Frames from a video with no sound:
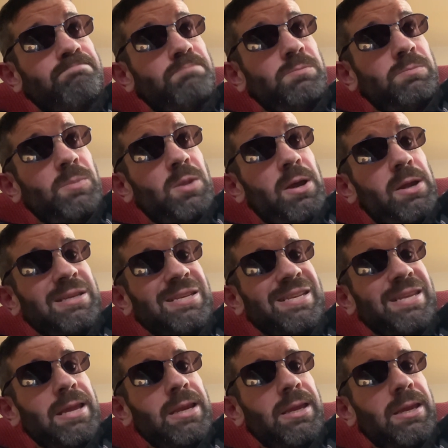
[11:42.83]
not a
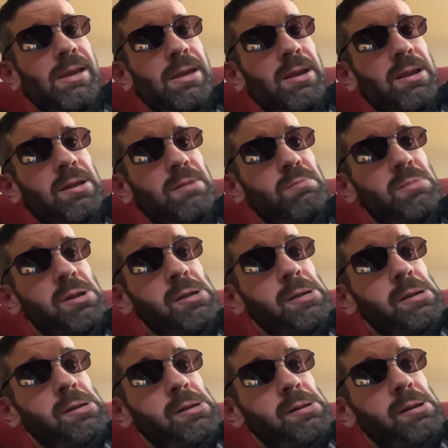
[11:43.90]
steady income,
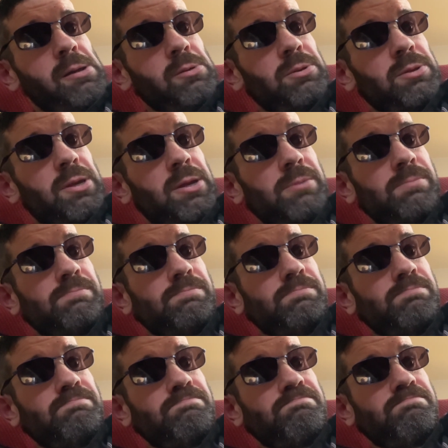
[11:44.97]
I would say,
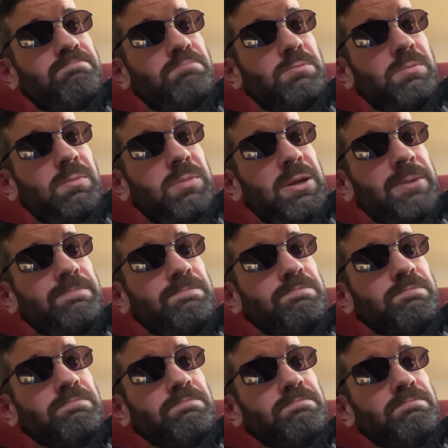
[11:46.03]
but
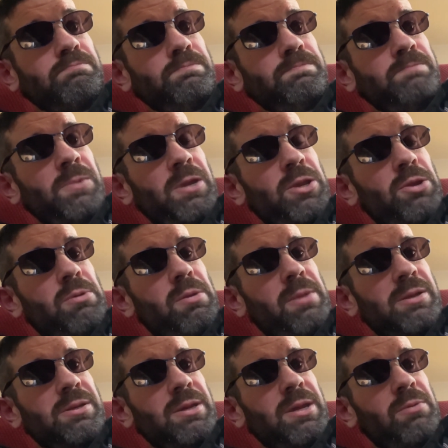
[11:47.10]
I do my
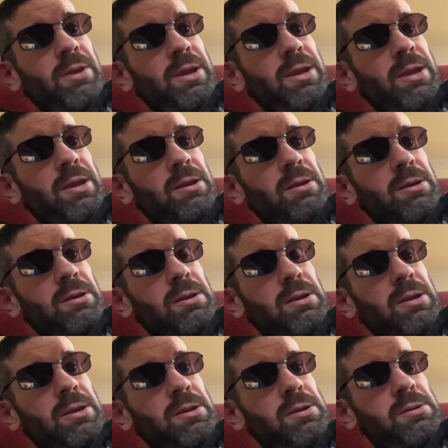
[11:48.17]
best to get what I can
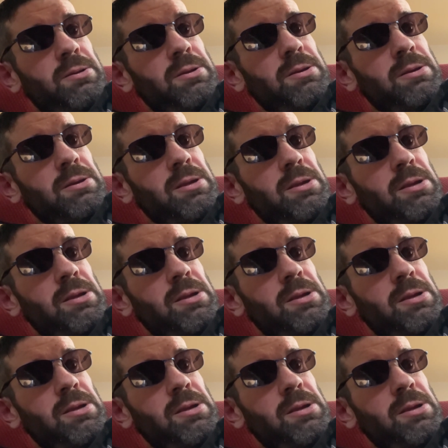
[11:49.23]
online here, and